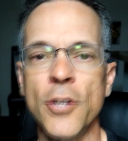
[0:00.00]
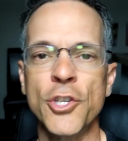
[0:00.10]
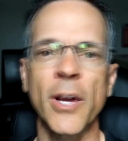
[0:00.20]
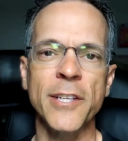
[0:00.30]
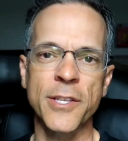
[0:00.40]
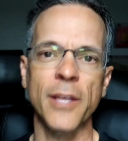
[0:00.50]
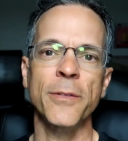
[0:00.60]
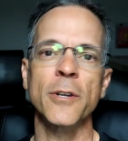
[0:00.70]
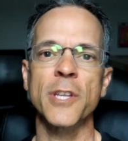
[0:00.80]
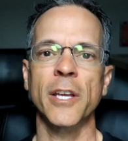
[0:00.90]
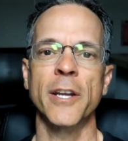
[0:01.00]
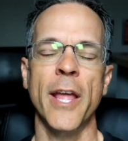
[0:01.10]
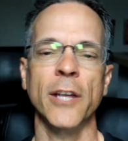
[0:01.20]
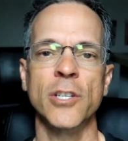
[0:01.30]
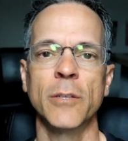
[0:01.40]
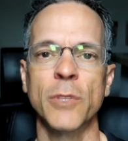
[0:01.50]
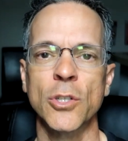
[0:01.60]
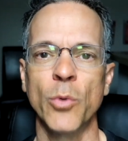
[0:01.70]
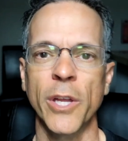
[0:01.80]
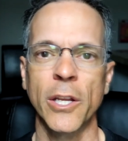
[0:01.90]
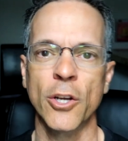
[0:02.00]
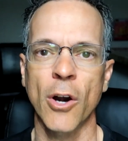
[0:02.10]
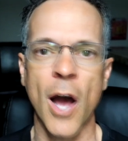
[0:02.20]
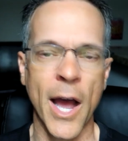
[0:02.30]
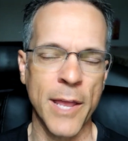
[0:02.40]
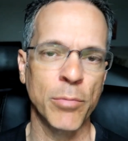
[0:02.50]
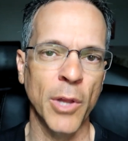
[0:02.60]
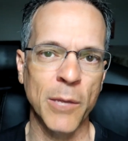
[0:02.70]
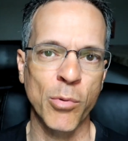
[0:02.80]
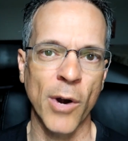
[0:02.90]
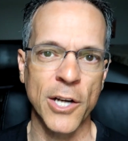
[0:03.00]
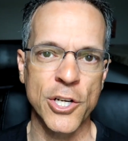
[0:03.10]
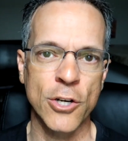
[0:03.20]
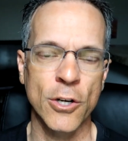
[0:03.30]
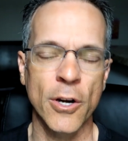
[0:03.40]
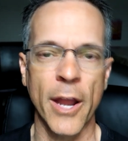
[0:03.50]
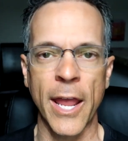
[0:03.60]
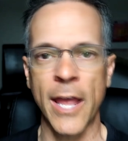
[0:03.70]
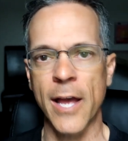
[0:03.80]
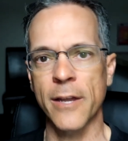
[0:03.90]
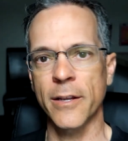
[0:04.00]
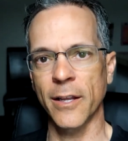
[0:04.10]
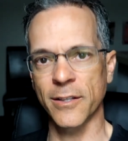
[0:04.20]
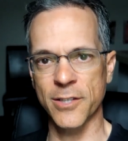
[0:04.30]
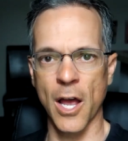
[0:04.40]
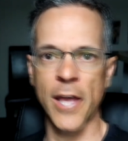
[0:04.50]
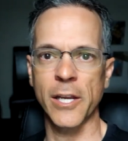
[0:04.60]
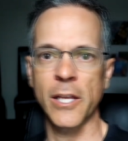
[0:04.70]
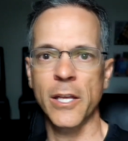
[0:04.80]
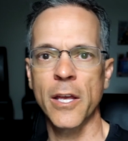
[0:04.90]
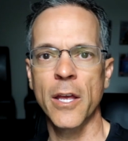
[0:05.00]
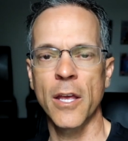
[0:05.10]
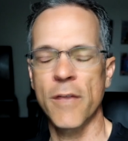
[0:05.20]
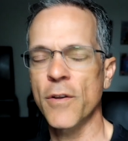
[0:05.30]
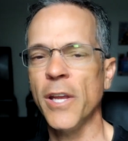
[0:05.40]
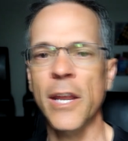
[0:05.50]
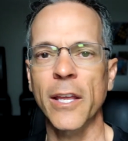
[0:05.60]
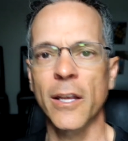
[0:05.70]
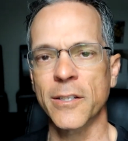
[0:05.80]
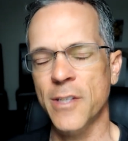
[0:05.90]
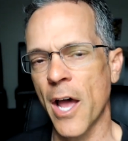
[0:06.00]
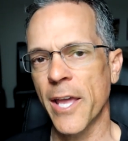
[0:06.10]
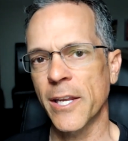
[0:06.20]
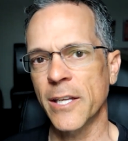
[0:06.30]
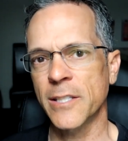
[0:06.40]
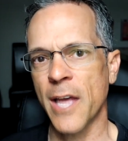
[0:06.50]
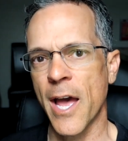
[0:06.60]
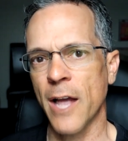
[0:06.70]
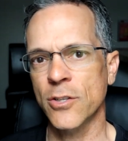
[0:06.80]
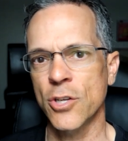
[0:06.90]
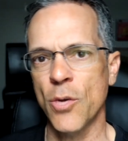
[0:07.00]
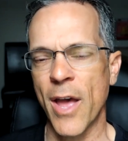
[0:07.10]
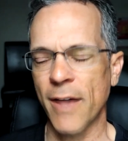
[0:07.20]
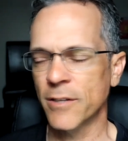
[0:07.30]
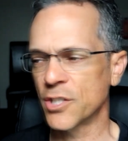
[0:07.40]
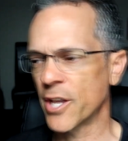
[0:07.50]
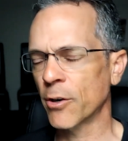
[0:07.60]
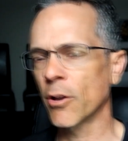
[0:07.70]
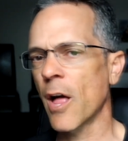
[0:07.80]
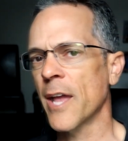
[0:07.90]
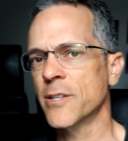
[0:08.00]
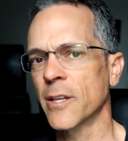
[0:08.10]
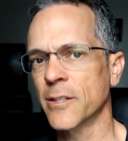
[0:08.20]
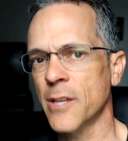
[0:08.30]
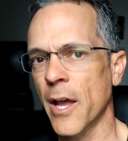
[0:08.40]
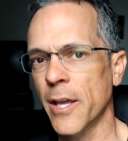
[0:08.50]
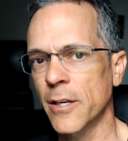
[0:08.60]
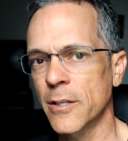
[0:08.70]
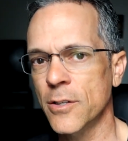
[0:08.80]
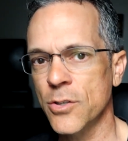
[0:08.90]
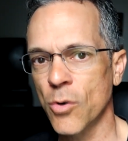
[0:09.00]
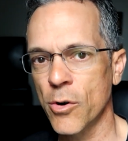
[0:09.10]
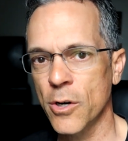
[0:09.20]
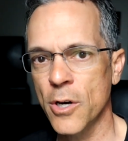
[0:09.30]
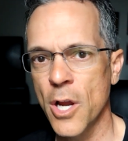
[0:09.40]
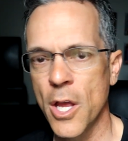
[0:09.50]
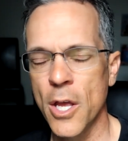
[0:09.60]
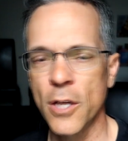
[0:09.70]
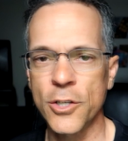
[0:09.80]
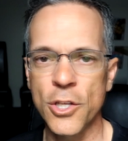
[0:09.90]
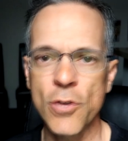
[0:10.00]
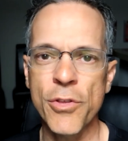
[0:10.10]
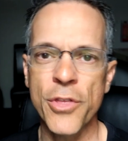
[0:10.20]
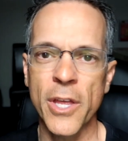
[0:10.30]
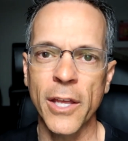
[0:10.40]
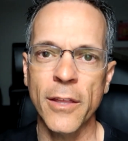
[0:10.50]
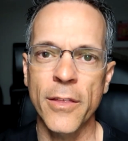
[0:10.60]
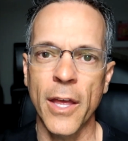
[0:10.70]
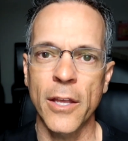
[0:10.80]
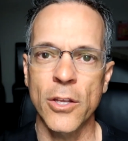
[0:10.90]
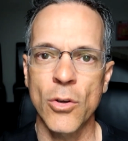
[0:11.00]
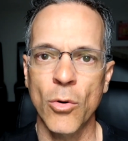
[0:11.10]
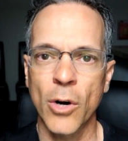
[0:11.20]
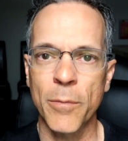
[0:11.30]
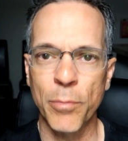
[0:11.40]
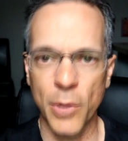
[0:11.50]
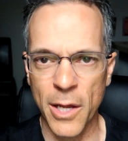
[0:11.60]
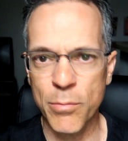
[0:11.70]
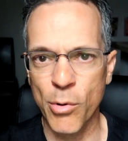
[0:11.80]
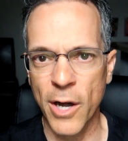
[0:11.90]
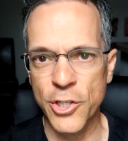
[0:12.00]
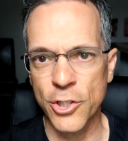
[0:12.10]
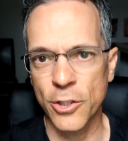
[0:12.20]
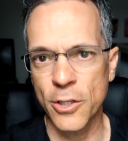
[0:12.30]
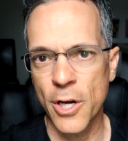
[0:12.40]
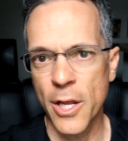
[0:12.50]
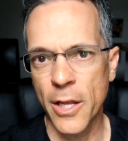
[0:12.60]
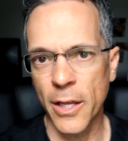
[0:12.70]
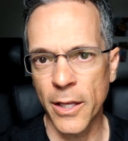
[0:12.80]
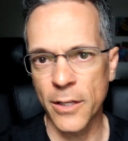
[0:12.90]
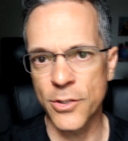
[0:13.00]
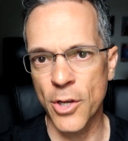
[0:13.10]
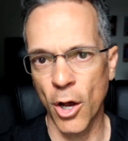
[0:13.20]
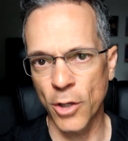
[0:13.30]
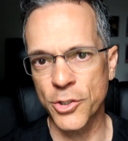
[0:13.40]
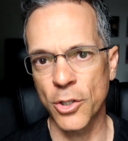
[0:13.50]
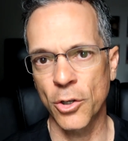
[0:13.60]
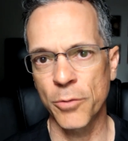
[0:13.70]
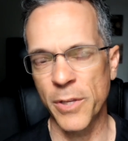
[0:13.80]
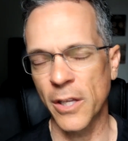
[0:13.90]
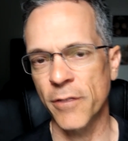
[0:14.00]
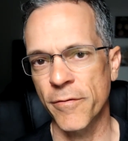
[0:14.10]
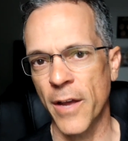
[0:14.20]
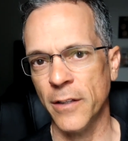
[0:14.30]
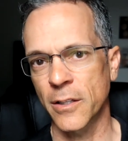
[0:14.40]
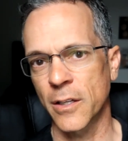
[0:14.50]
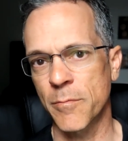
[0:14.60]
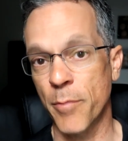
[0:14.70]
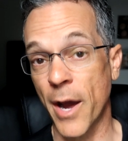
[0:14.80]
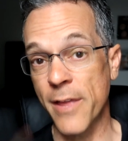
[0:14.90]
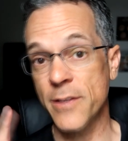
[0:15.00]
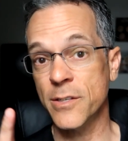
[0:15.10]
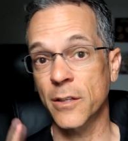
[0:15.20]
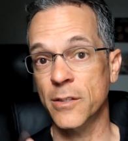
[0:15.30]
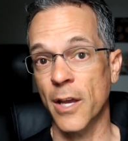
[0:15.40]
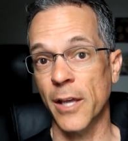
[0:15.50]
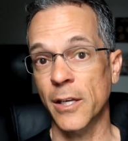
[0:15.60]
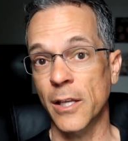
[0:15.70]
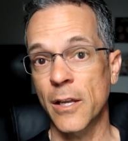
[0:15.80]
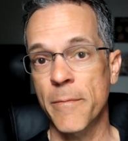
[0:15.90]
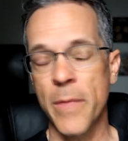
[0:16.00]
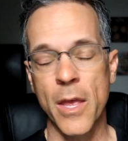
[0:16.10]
Do you guys think there's a connection between your high blood pressure and anxiety? If you're getting anxiety attacks or you have a generalized anxiety disorder, do you think that your blood pressure is also being affected by this anxiety?